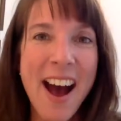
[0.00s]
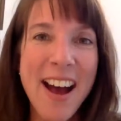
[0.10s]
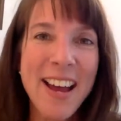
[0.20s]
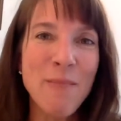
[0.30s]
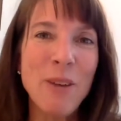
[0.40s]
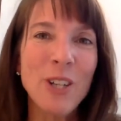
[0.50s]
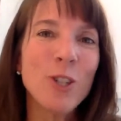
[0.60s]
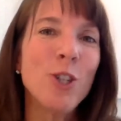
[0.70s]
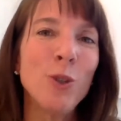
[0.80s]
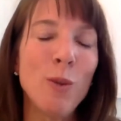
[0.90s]
Hi, I'm
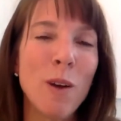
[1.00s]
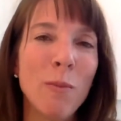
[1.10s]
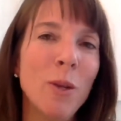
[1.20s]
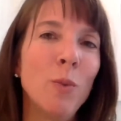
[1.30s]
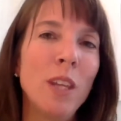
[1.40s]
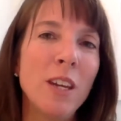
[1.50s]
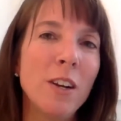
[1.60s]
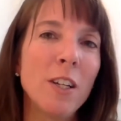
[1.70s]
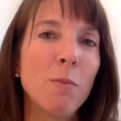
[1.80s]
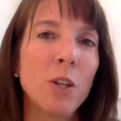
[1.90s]
Dr. Julie Marmon with ER
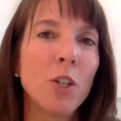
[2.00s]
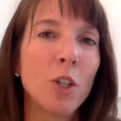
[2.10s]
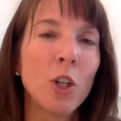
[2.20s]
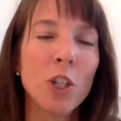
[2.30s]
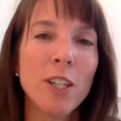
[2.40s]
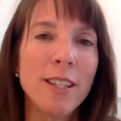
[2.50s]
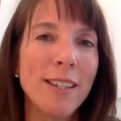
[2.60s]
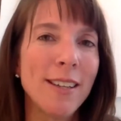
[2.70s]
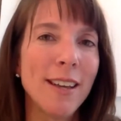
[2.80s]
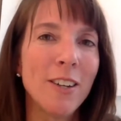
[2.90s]
Specialist Urgency
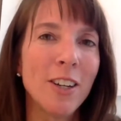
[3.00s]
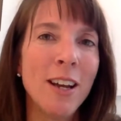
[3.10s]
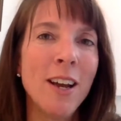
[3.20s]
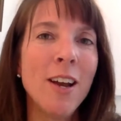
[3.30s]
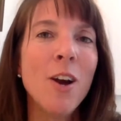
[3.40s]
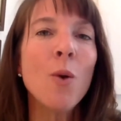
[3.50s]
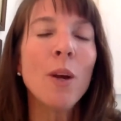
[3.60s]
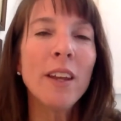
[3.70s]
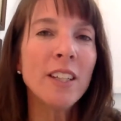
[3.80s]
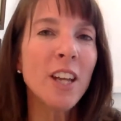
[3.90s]
Center. We
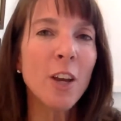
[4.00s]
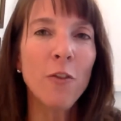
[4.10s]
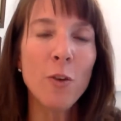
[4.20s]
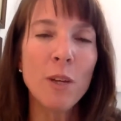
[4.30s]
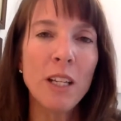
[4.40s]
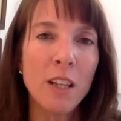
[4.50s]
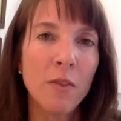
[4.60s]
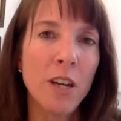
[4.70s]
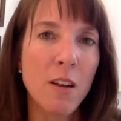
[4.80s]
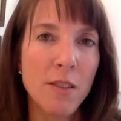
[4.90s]
like to take a few minutes every
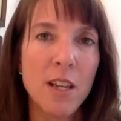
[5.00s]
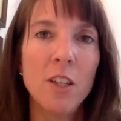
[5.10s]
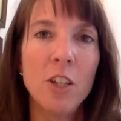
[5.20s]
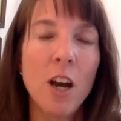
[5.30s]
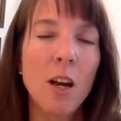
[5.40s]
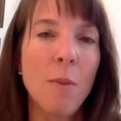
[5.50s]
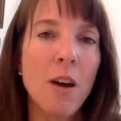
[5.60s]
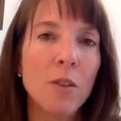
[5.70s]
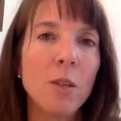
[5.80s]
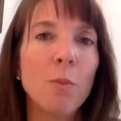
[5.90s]
now and then to talk about
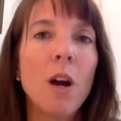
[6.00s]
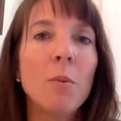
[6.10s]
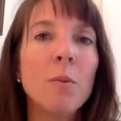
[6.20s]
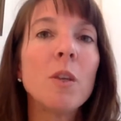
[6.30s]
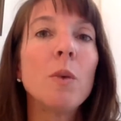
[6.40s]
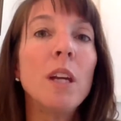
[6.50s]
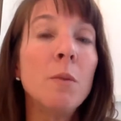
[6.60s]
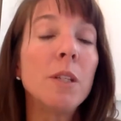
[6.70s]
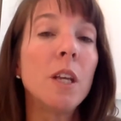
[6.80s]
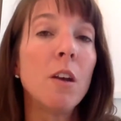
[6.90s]
some problems that we keep
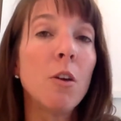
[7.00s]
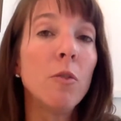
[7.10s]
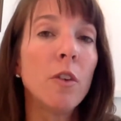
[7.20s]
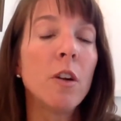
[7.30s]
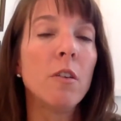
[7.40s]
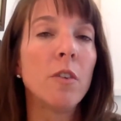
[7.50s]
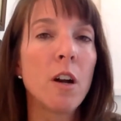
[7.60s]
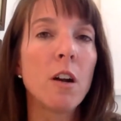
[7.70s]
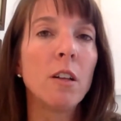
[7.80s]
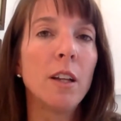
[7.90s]
seeing over and over in
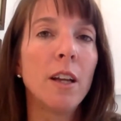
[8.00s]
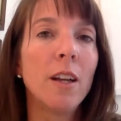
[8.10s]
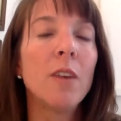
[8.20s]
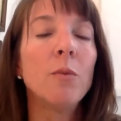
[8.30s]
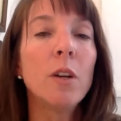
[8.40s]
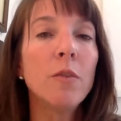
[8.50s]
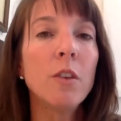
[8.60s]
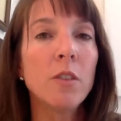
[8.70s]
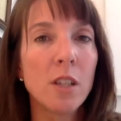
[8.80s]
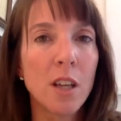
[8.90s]
our clinic, and one of
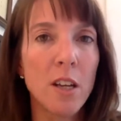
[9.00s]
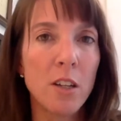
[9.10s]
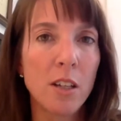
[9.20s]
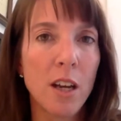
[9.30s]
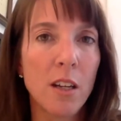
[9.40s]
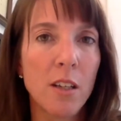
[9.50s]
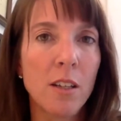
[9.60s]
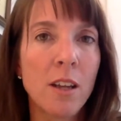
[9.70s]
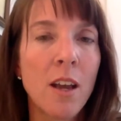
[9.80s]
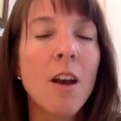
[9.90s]
those is sinusitis.